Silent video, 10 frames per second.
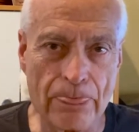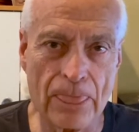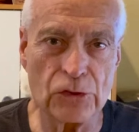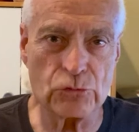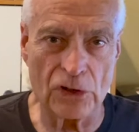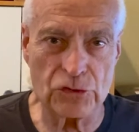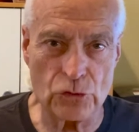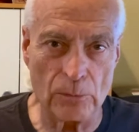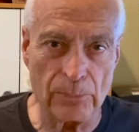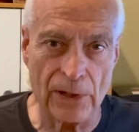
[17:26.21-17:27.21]

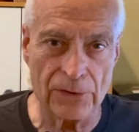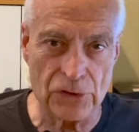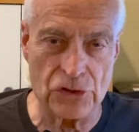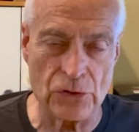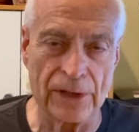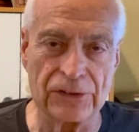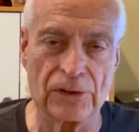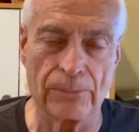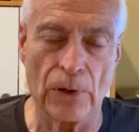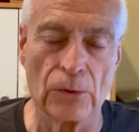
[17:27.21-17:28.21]
structural part, the joints, the
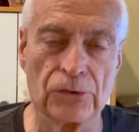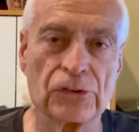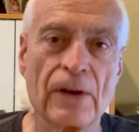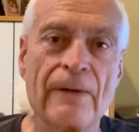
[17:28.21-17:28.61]
bones,